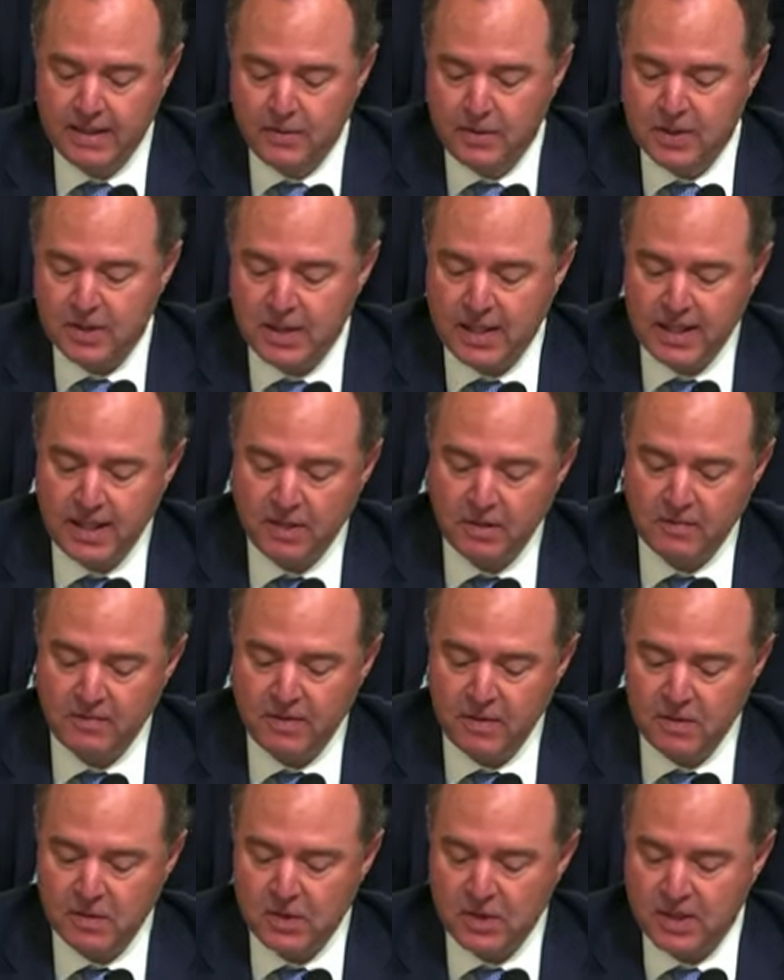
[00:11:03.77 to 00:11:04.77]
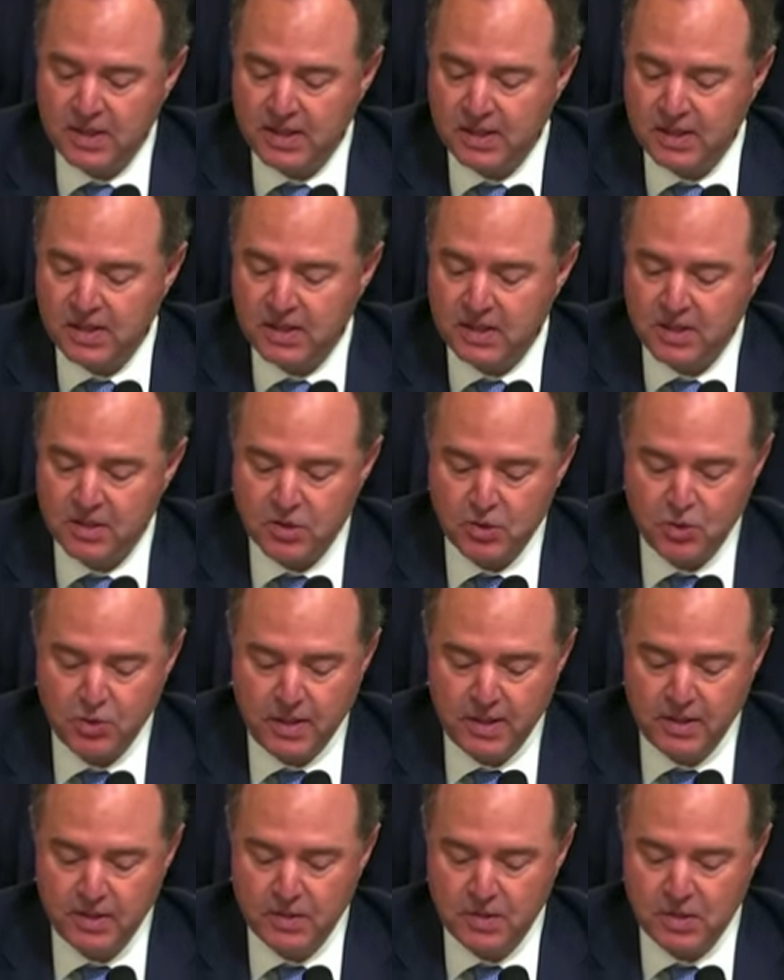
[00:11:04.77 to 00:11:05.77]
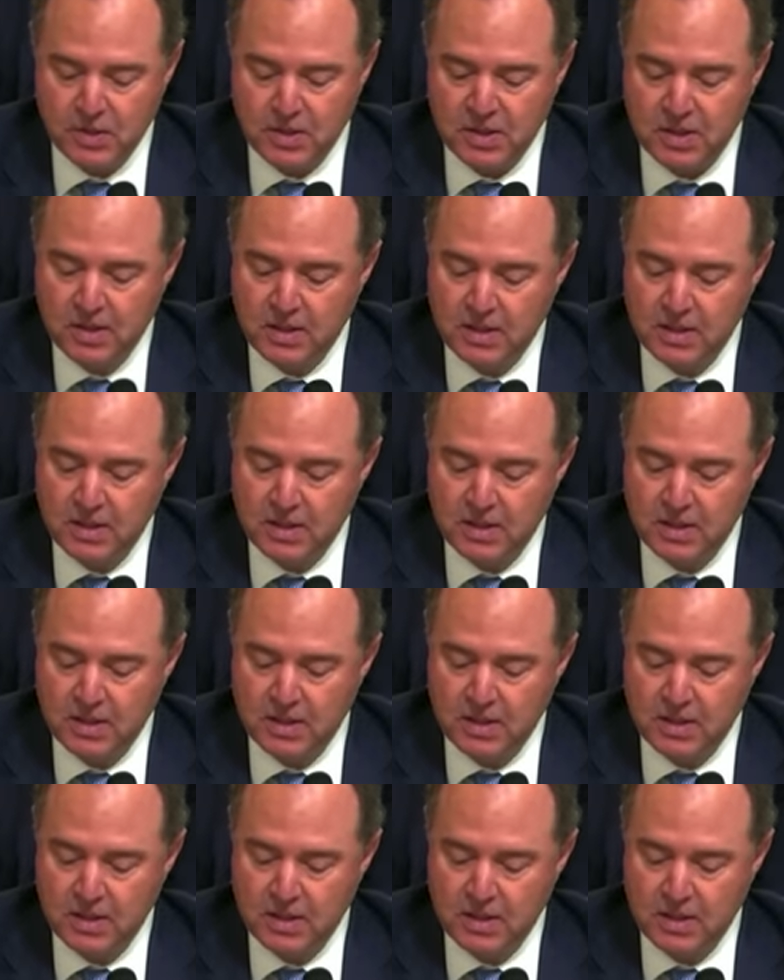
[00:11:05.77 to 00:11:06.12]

we attack our fellow citizens as traitors,